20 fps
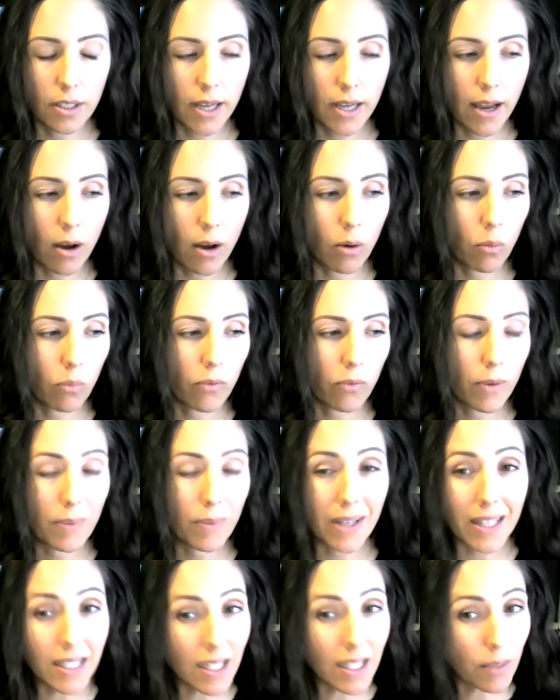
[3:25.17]
Now, from a
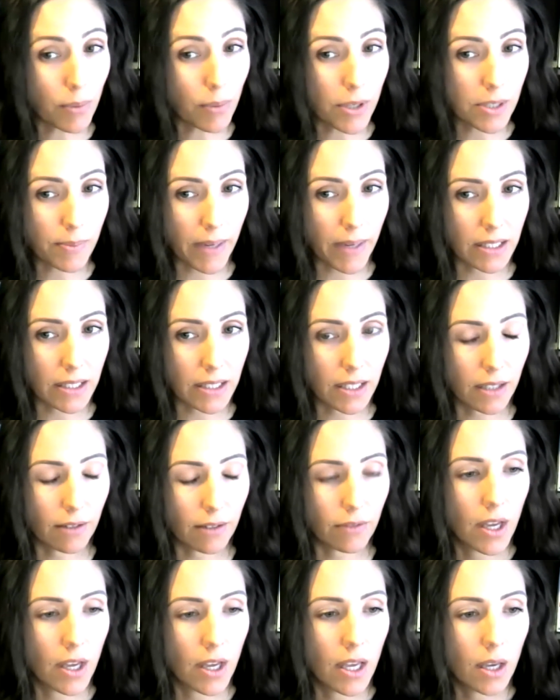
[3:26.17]
lending
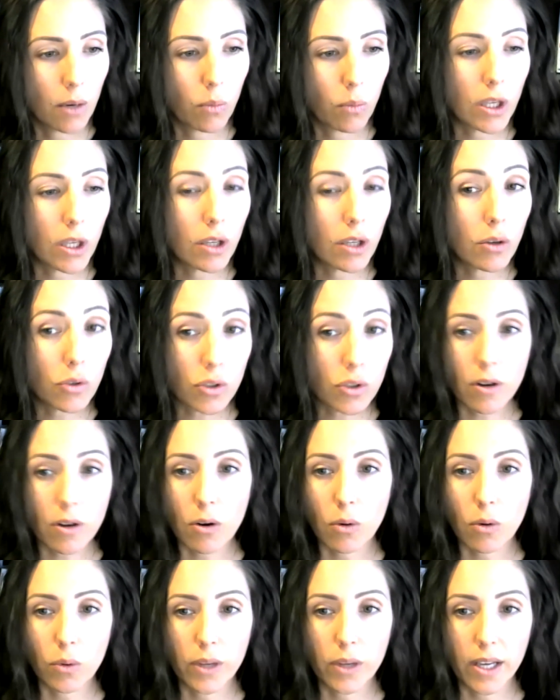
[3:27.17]
perspective, we usually
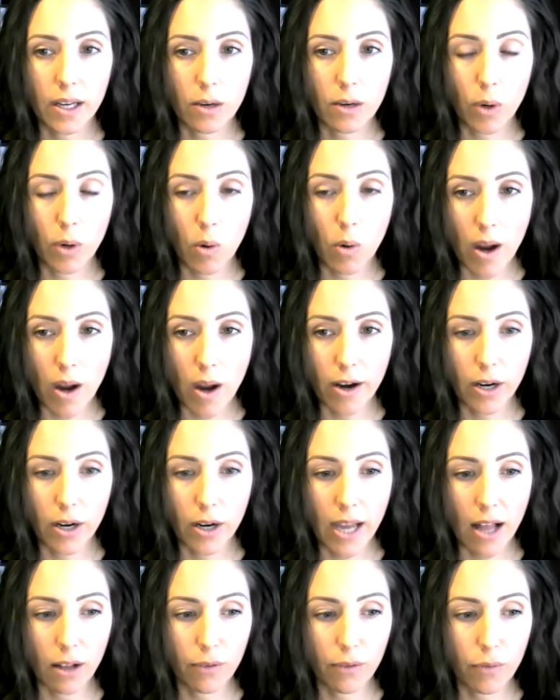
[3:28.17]
are only going to require a
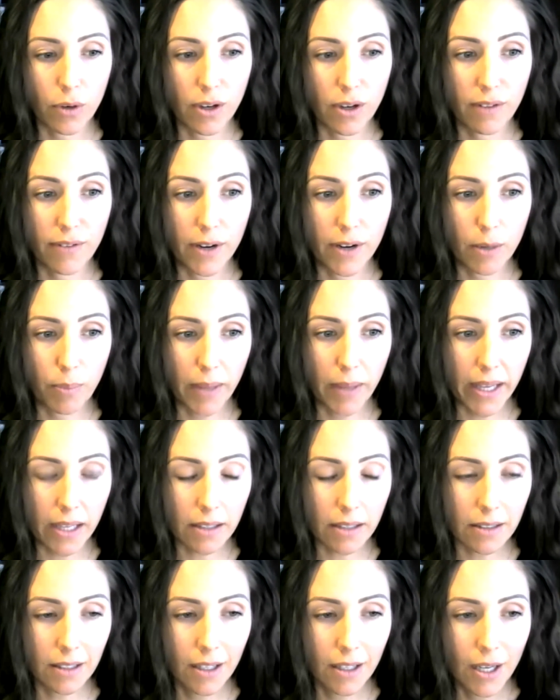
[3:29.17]
California Fair
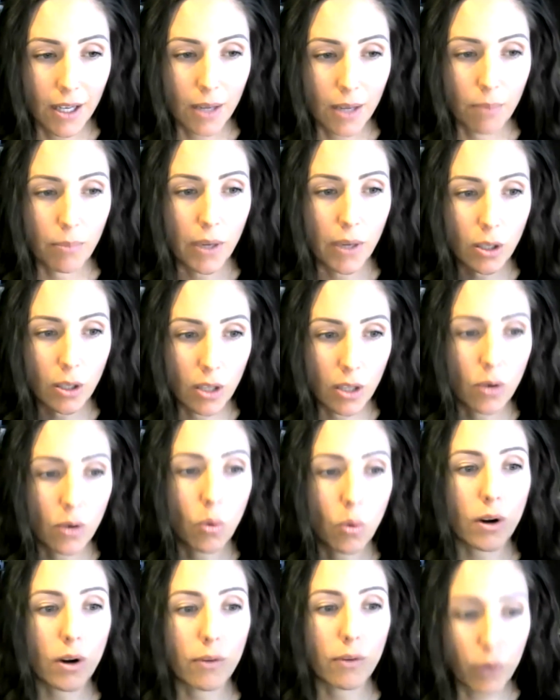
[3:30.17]
Plan, but in
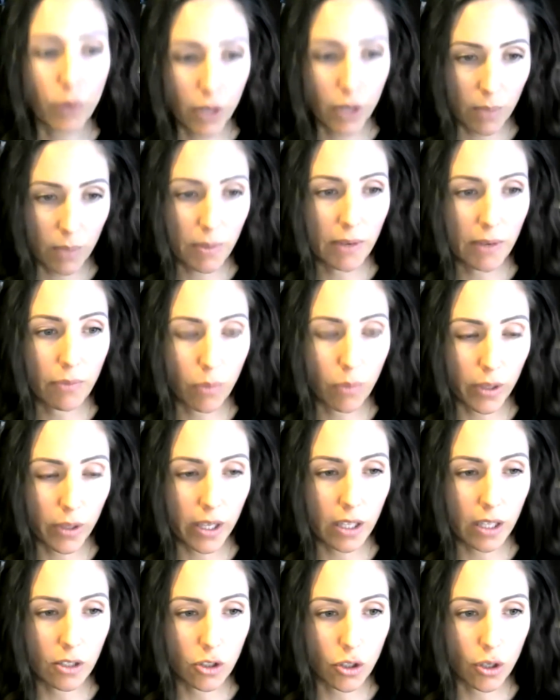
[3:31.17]
order for you to be fully
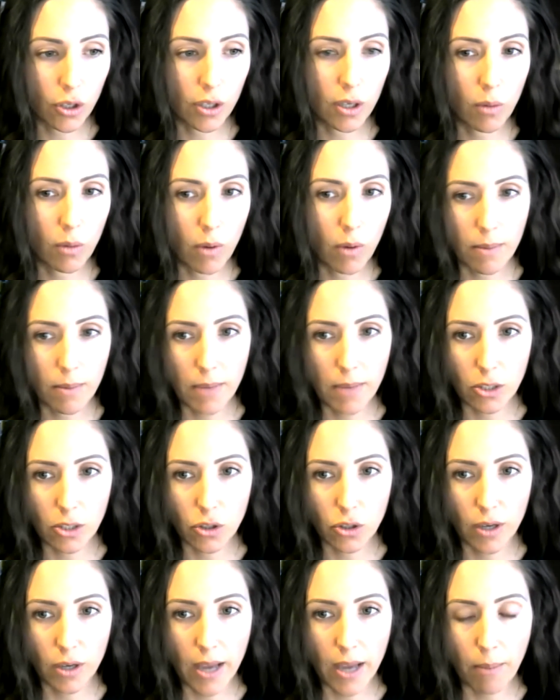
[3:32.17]
insured, you want to make
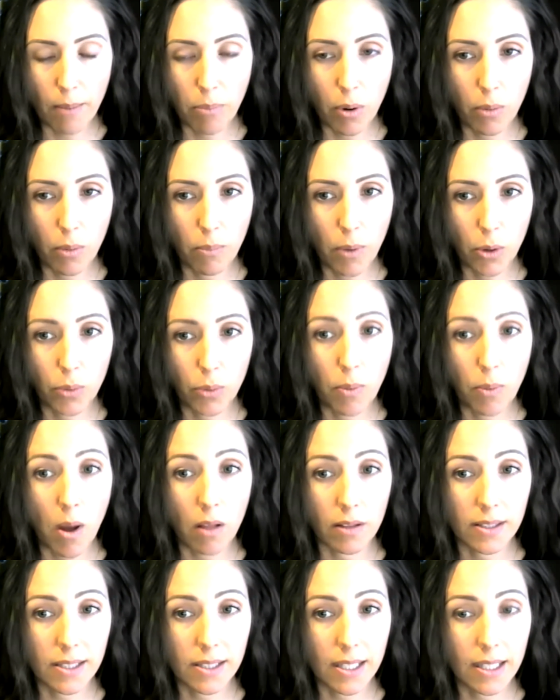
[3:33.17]
sure you have both
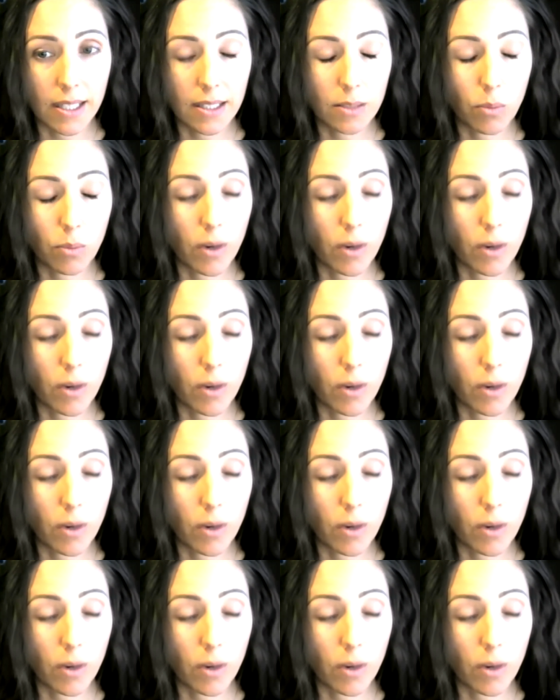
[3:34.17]
policies.